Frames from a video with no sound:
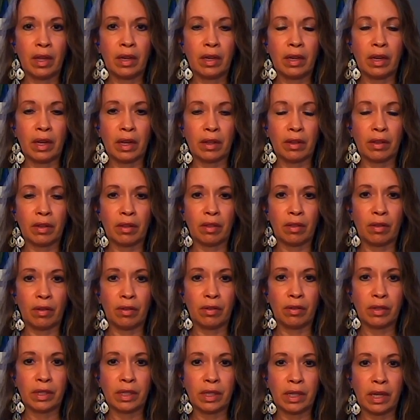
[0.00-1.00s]
next
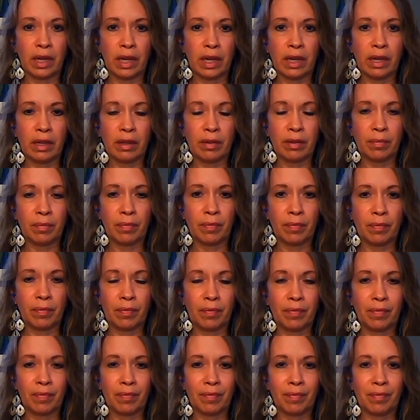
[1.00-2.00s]
Thursday,
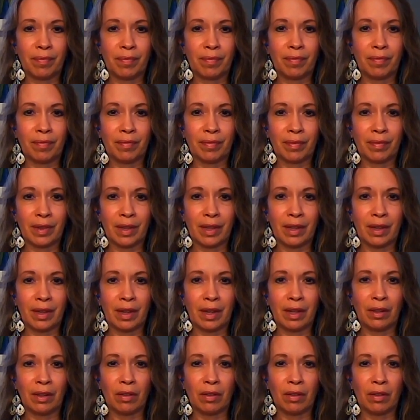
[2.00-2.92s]
and I